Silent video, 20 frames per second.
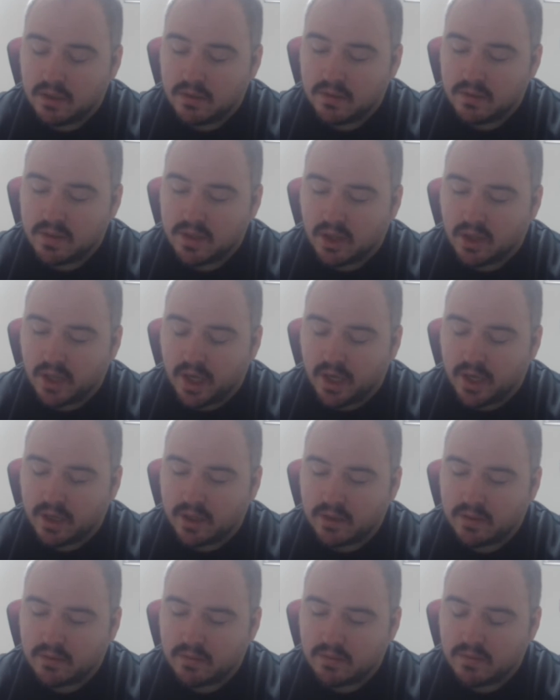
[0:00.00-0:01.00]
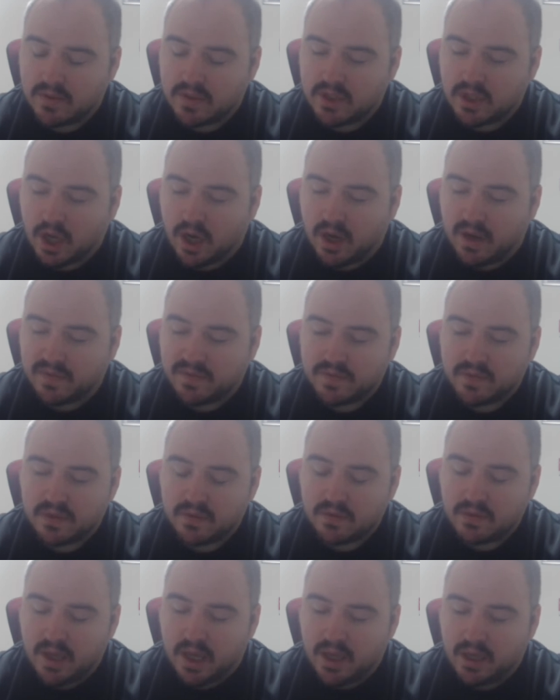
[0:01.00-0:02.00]
So like soft
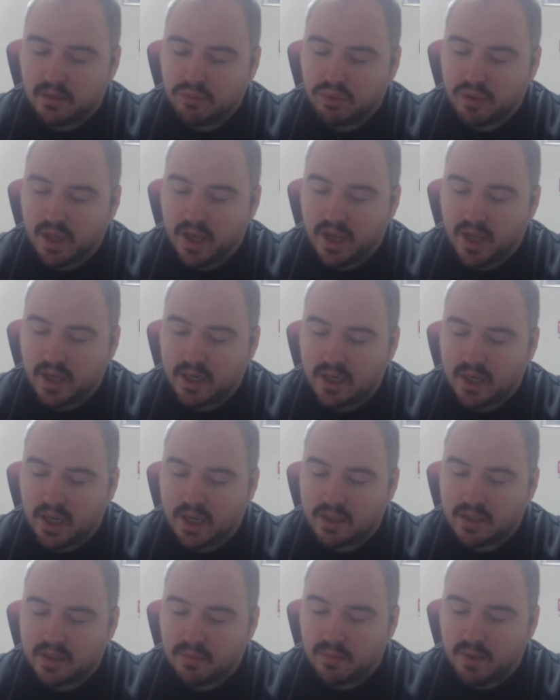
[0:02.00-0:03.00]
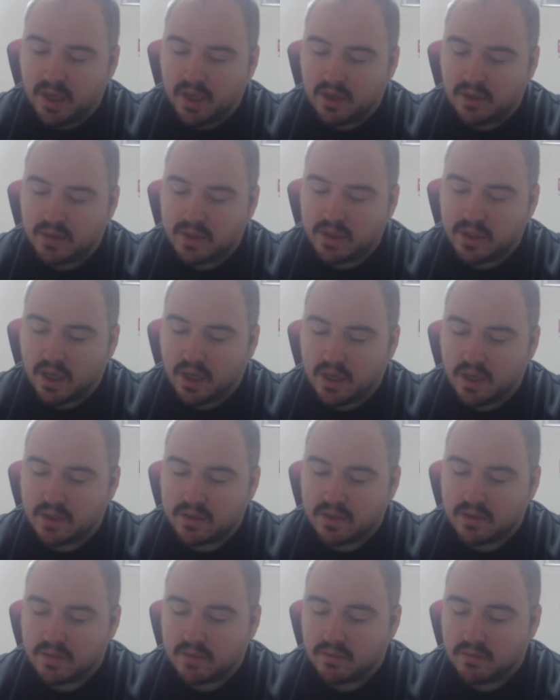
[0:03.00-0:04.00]
eggplant and tomato sauce